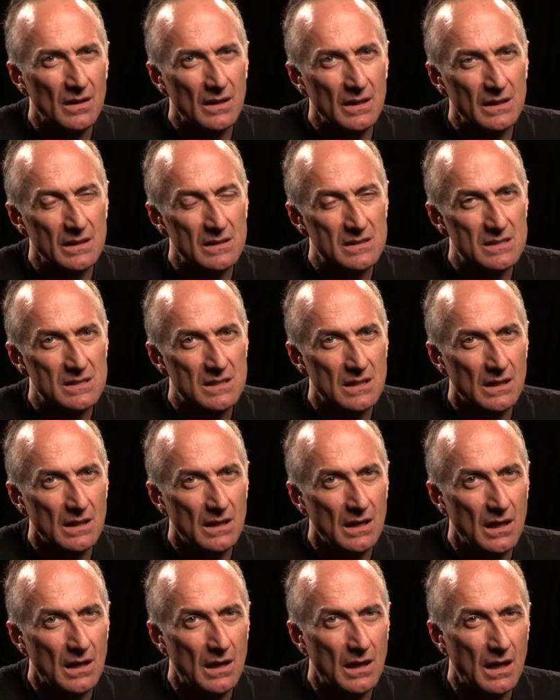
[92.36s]
it's
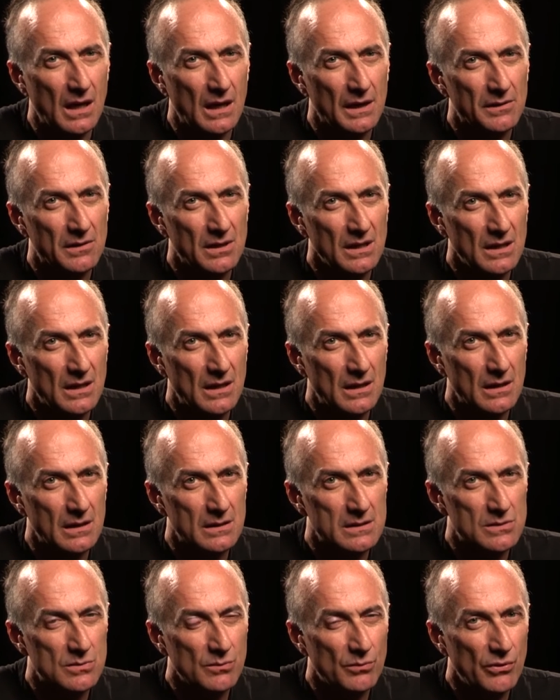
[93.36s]
uh, I think
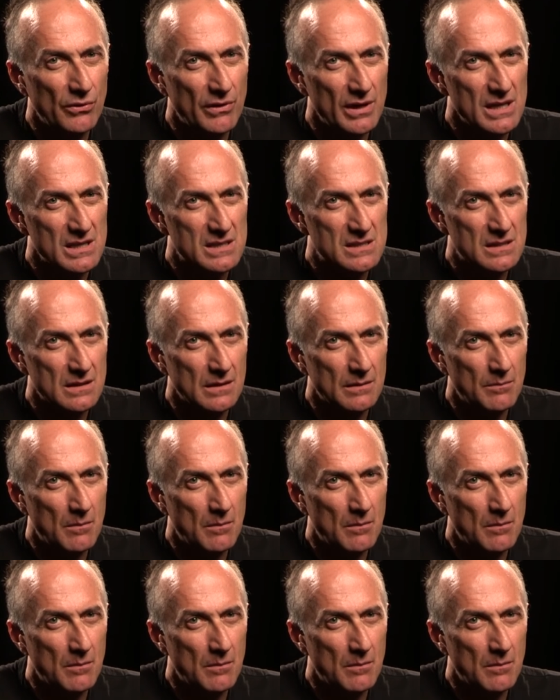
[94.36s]
uh, Suburra is uh,